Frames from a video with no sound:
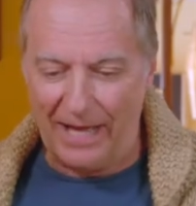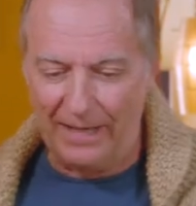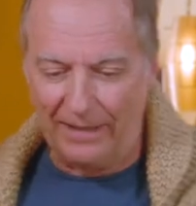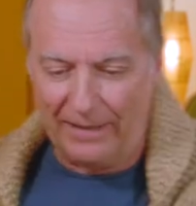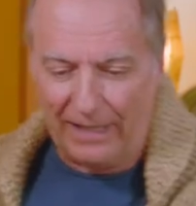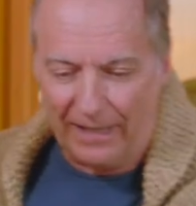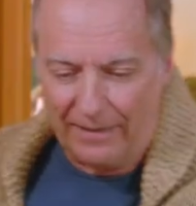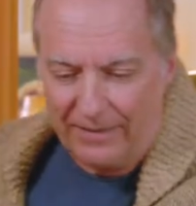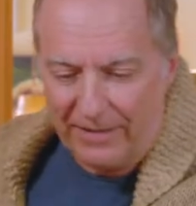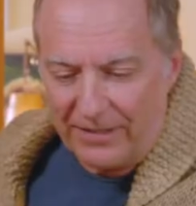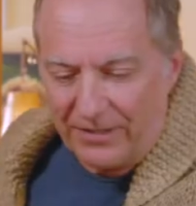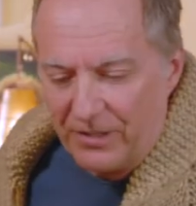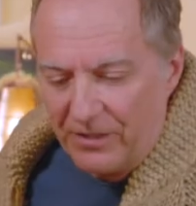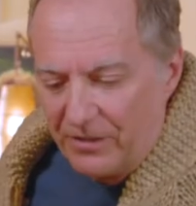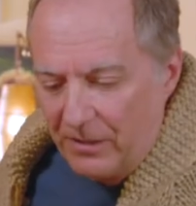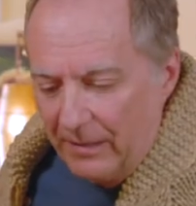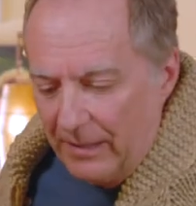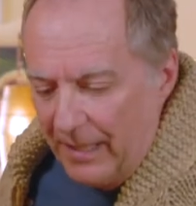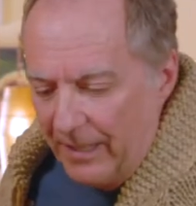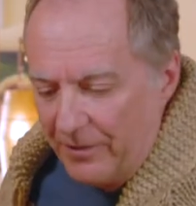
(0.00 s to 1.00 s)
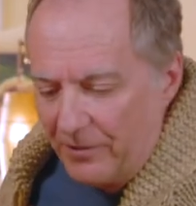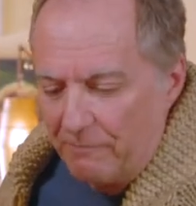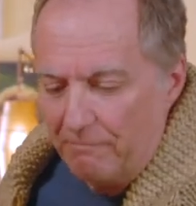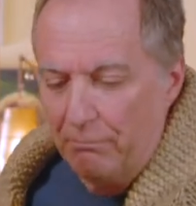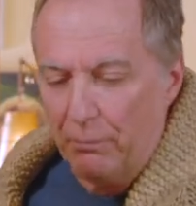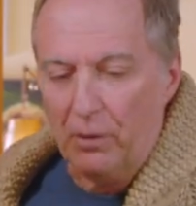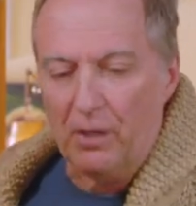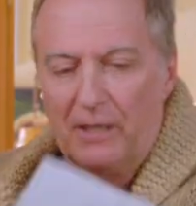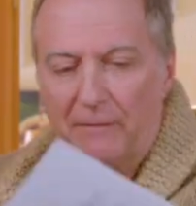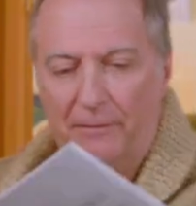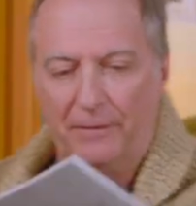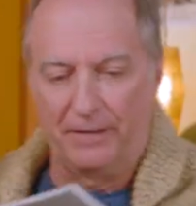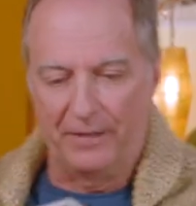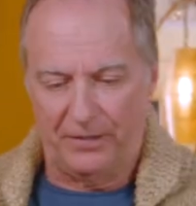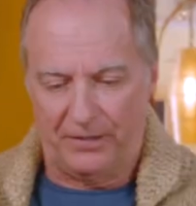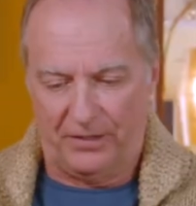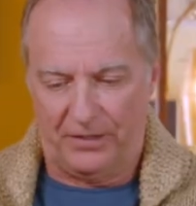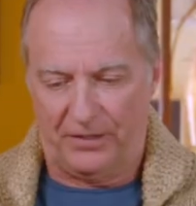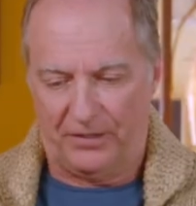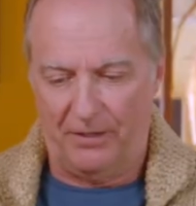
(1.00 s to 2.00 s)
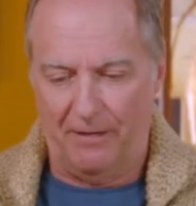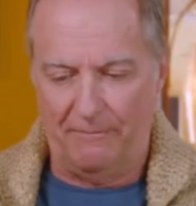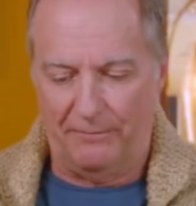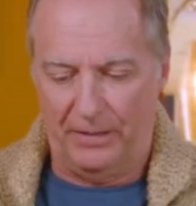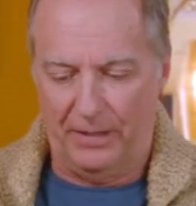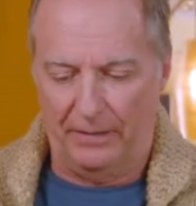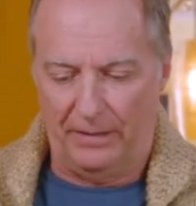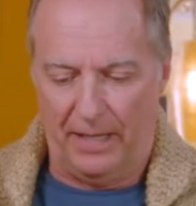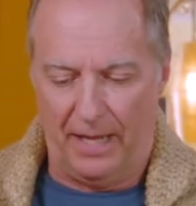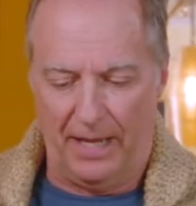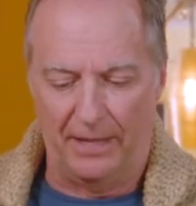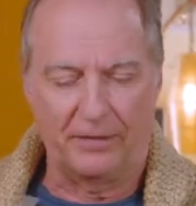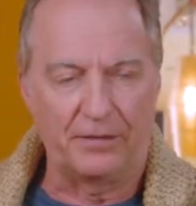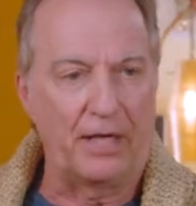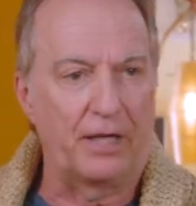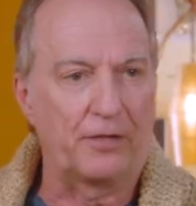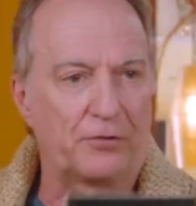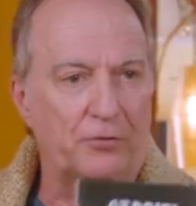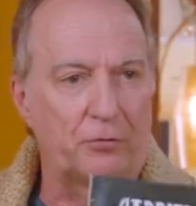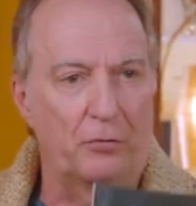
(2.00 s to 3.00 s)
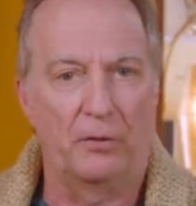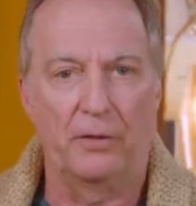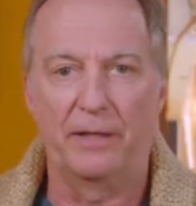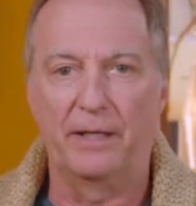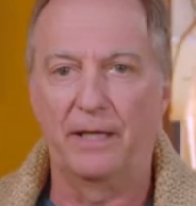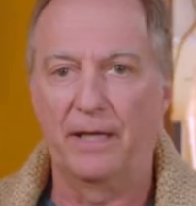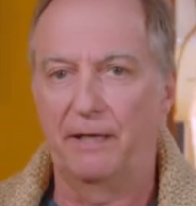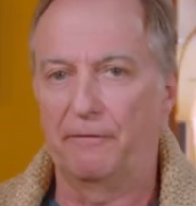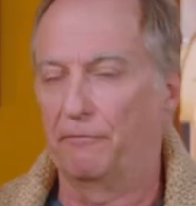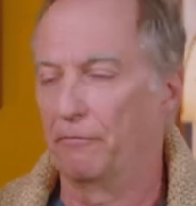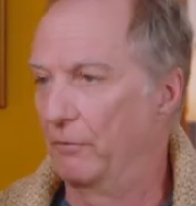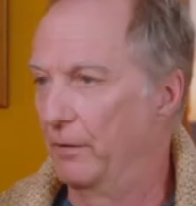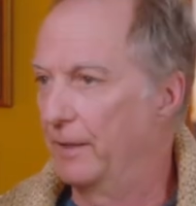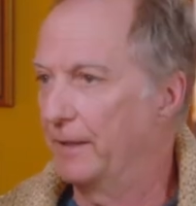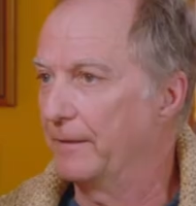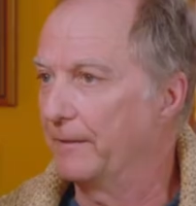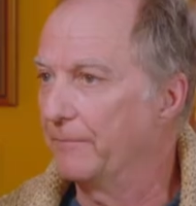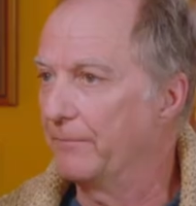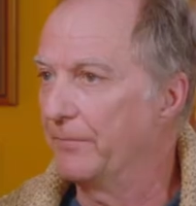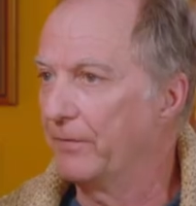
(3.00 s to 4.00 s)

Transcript: And uh, this isn't his book, but this is something that, that Troy had written,